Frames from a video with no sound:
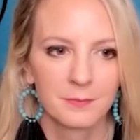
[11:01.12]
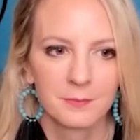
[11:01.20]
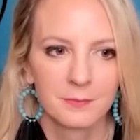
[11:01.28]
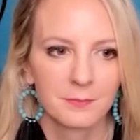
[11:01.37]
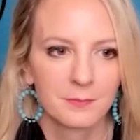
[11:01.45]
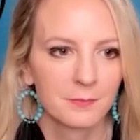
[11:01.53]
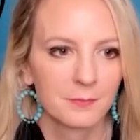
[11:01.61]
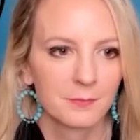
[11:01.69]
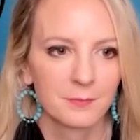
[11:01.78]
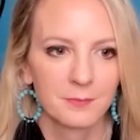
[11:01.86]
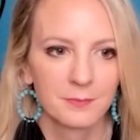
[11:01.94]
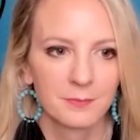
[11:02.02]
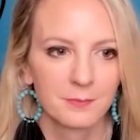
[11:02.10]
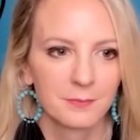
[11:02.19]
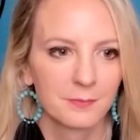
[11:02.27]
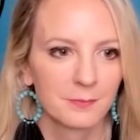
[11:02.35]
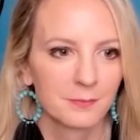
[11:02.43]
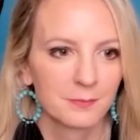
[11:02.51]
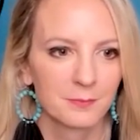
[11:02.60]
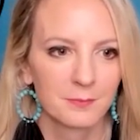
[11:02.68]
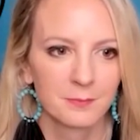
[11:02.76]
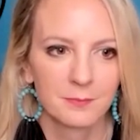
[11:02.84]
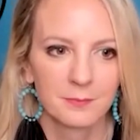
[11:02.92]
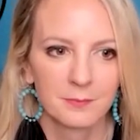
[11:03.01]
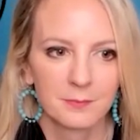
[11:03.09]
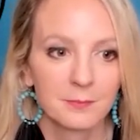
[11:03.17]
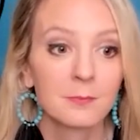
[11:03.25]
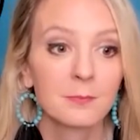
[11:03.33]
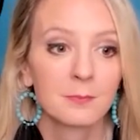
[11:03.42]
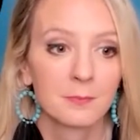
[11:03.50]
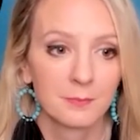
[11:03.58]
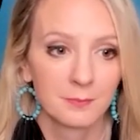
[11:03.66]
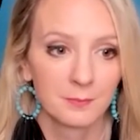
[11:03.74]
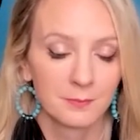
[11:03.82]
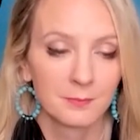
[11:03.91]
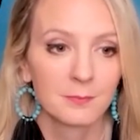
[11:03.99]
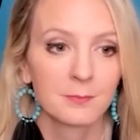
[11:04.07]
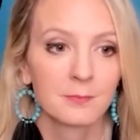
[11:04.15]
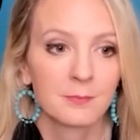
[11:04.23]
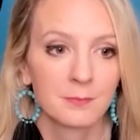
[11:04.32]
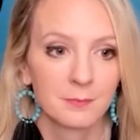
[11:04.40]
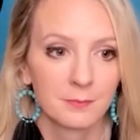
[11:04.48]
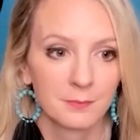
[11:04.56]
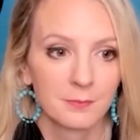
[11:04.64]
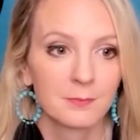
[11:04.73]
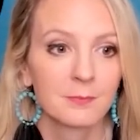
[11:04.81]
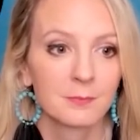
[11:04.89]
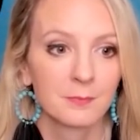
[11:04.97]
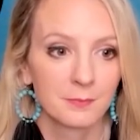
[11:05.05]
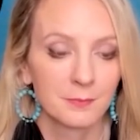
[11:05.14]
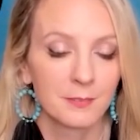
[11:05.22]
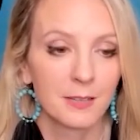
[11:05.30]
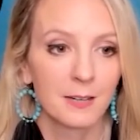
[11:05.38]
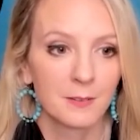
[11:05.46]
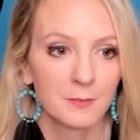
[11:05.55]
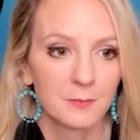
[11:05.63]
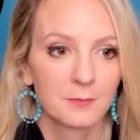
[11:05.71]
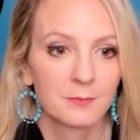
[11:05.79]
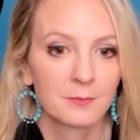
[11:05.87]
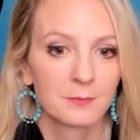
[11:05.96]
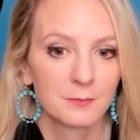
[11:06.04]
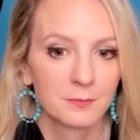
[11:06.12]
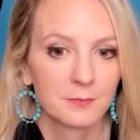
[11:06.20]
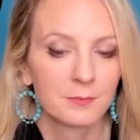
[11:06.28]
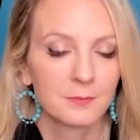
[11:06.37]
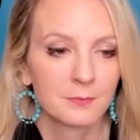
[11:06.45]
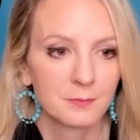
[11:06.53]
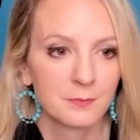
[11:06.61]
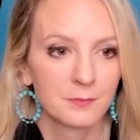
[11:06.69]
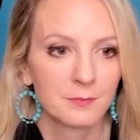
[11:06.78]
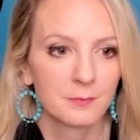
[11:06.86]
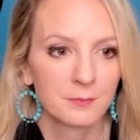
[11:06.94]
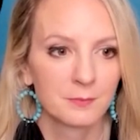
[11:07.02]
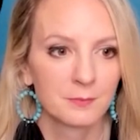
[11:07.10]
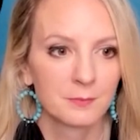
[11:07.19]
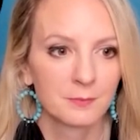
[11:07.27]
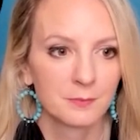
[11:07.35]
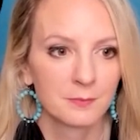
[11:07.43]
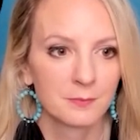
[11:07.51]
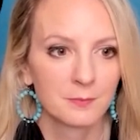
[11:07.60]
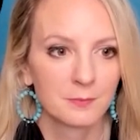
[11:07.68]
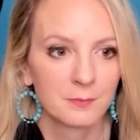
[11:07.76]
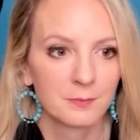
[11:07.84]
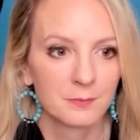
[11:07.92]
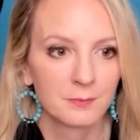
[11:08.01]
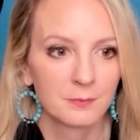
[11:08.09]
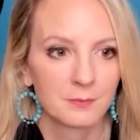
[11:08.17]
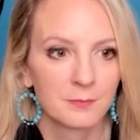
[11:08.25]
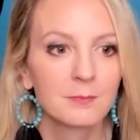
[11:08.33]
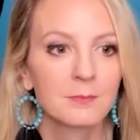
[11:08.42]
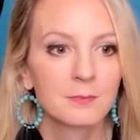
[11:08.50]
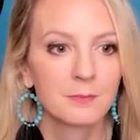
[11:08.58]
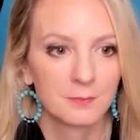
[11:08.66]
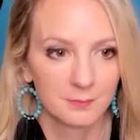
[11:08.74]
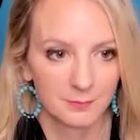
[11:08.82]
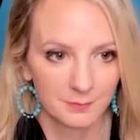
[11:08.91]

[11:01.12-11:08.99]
(not speaking)